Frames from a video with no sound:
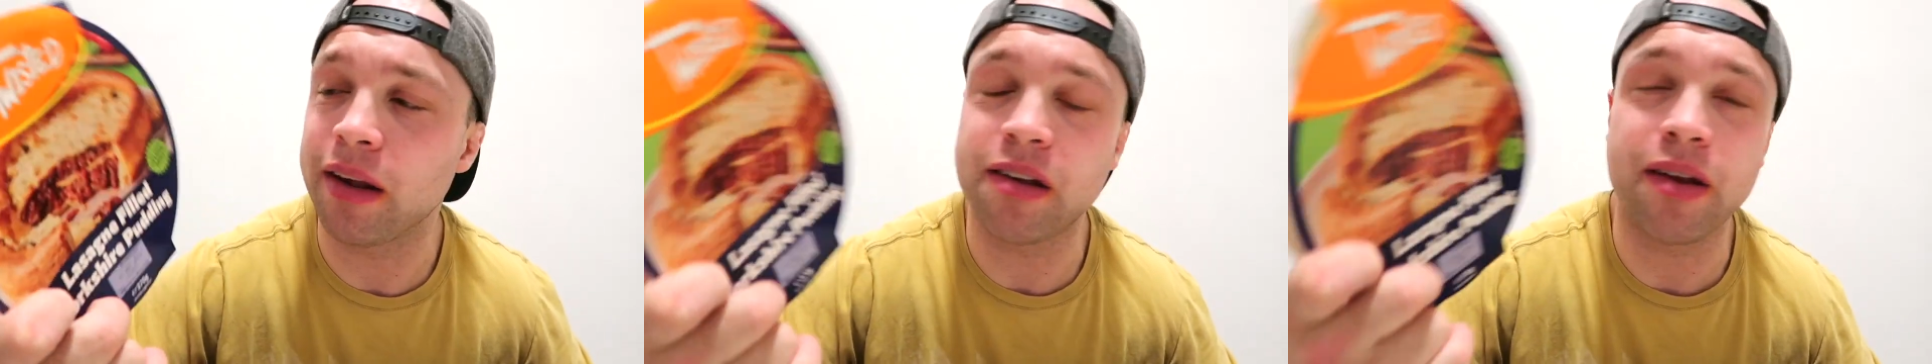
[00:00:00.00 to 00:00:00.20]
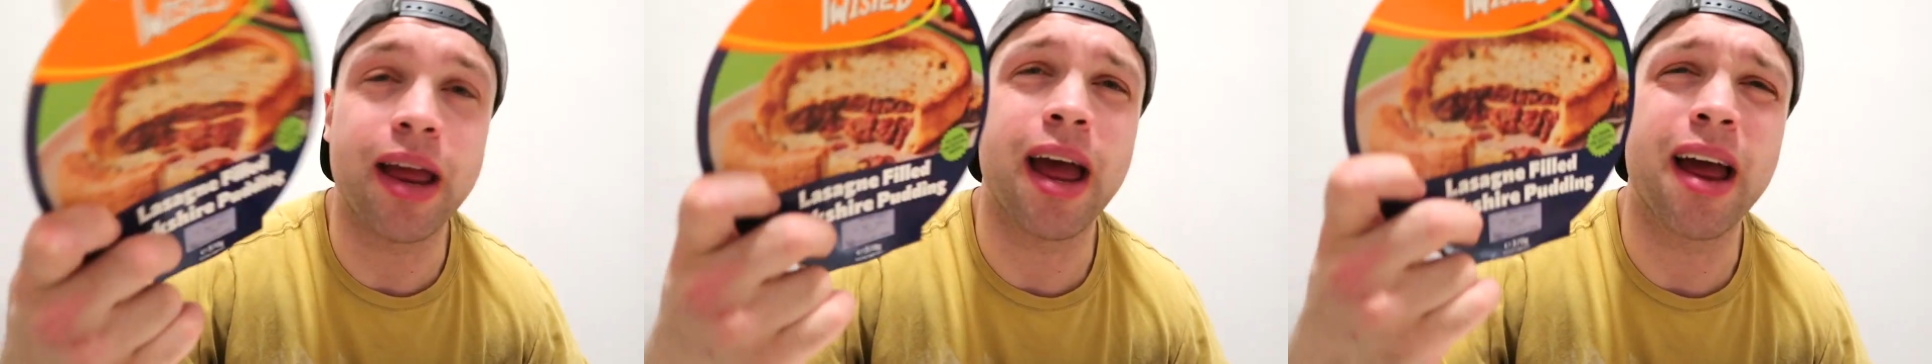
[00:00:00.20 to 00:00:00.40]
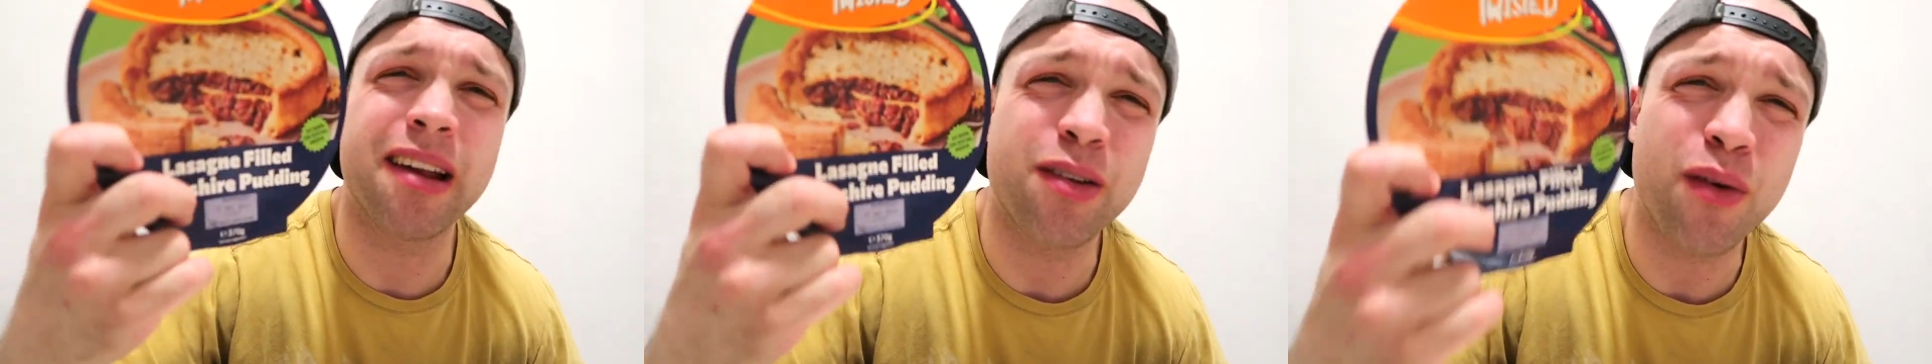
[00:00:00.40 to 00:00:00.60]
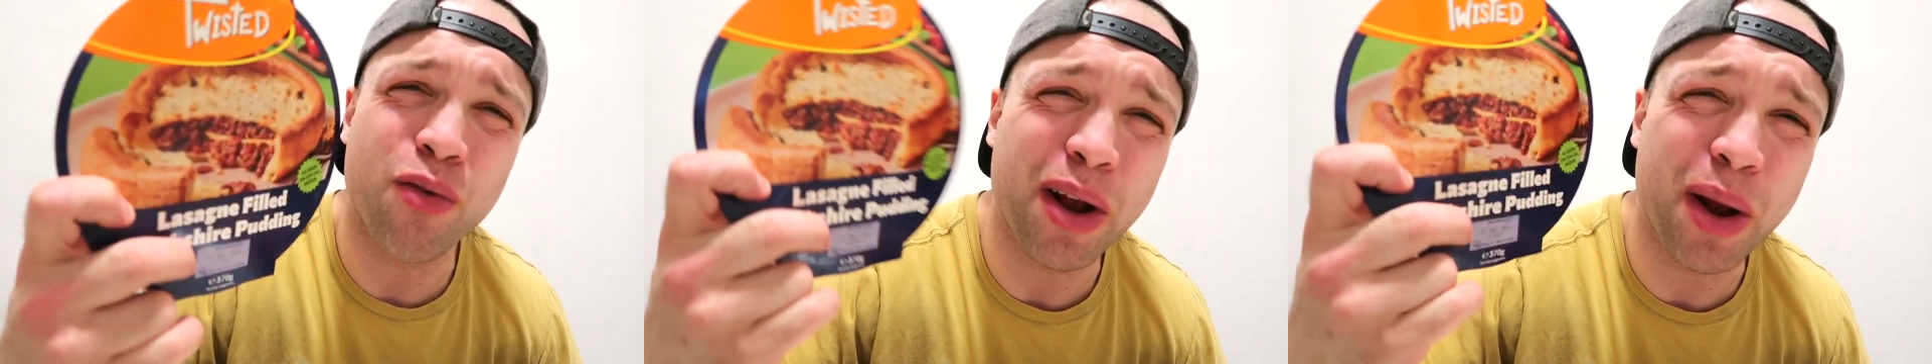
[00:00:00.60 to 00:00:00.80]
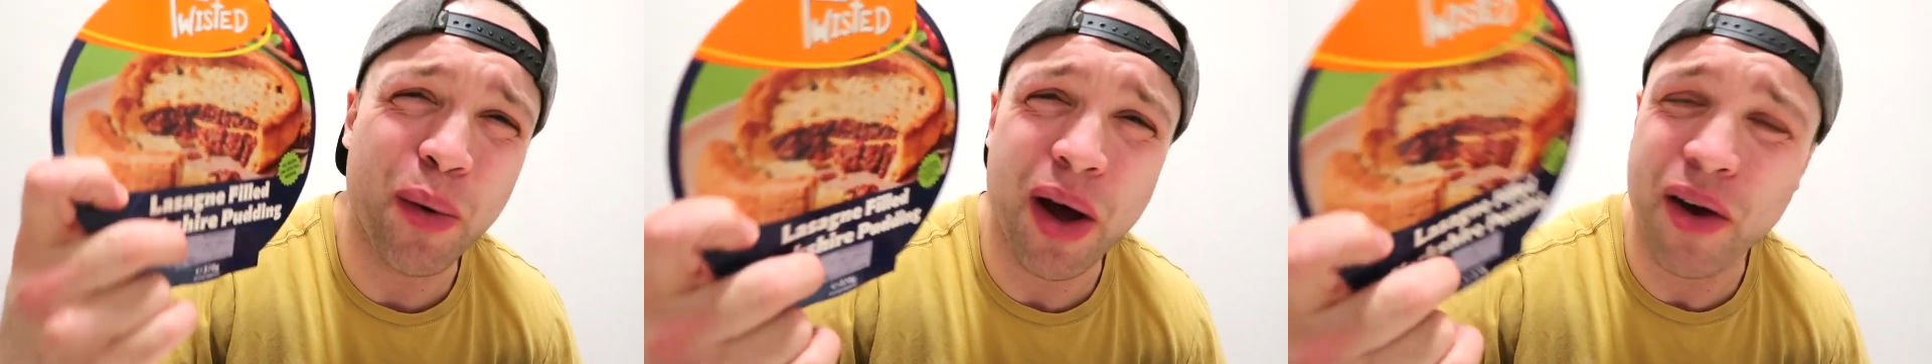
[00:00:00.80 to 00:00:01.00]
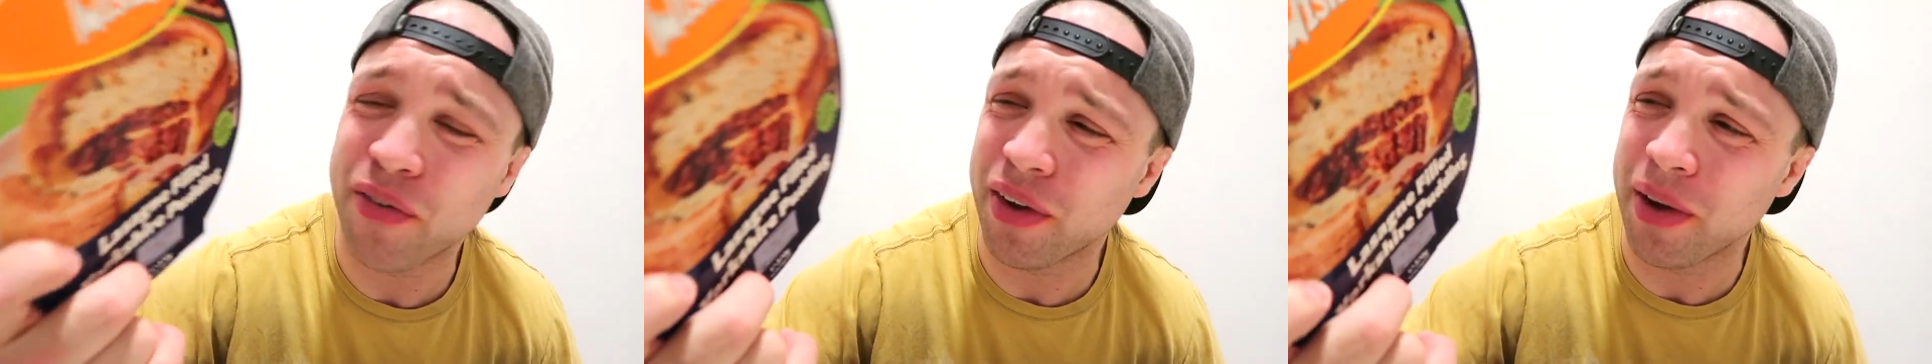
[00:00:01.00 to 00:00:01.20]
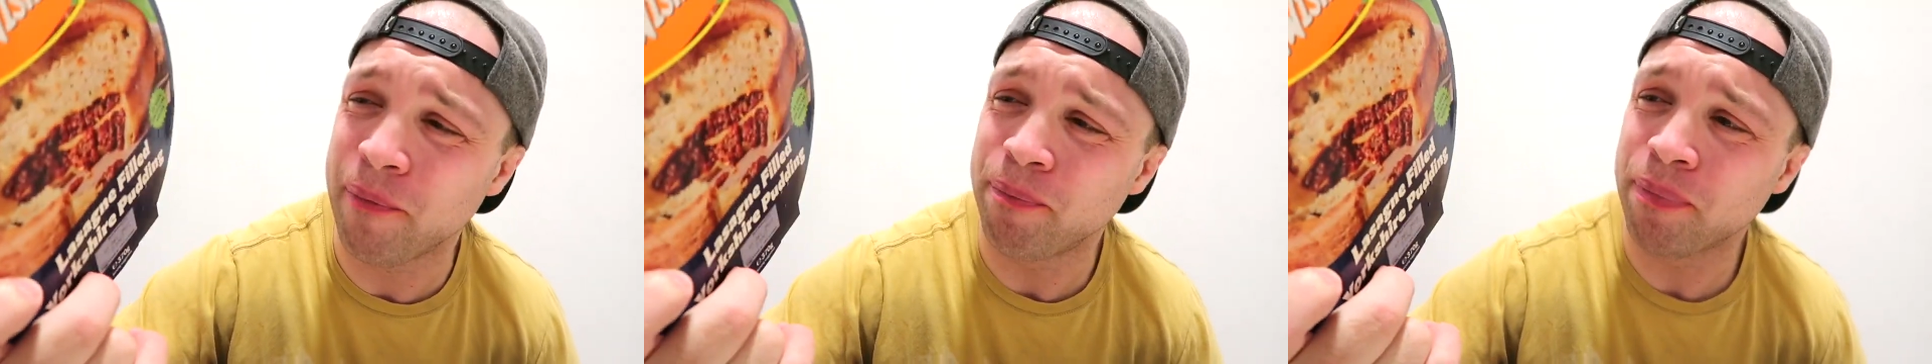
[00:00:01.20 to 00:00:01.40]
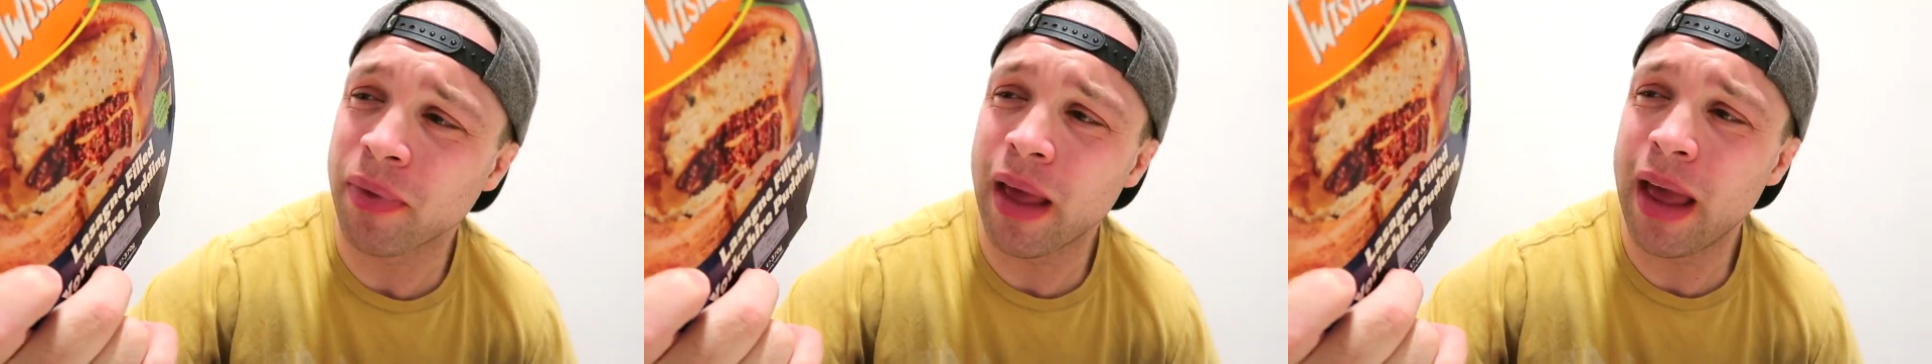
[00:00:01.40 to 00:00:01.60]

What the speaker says: So yeah, it's not really worth it.